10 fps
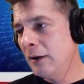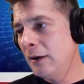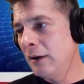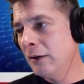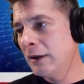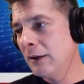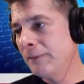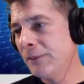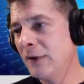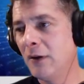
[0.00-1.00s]
Okay.
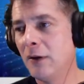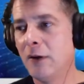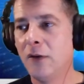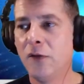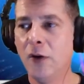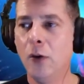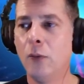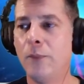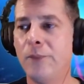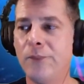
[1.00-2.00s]

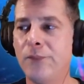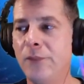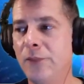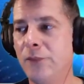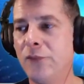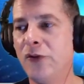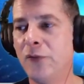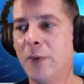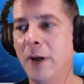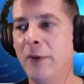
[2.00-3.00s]
So she was
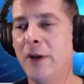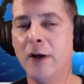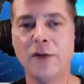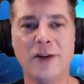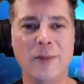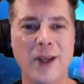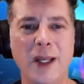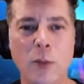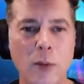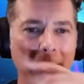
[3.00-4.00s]
probably there as a
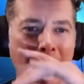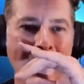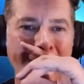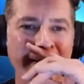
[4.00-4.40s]
committee woman